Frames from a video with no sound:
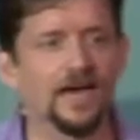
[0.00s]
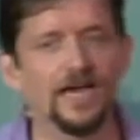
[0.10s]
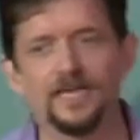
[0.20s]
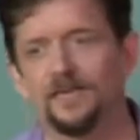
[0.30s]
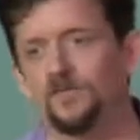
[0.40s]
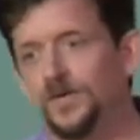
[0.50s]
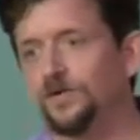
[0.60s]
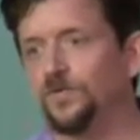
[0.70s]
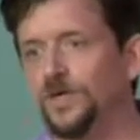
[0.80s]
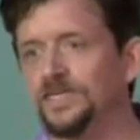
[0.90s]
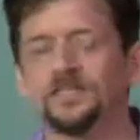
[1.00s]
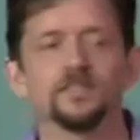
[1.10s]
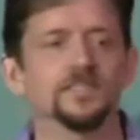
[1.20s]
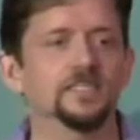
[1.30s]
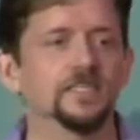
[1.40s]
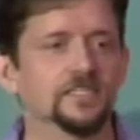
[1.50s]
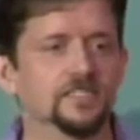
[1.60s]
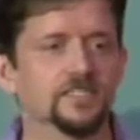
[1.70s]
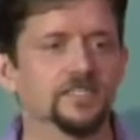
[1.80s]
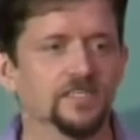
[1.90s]
I we we clearly need a
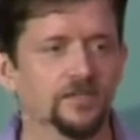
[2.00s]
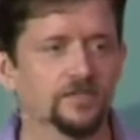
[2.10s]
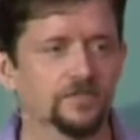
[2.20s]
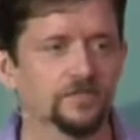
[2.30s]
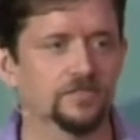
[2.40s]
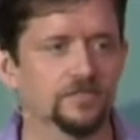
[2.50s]
CEO,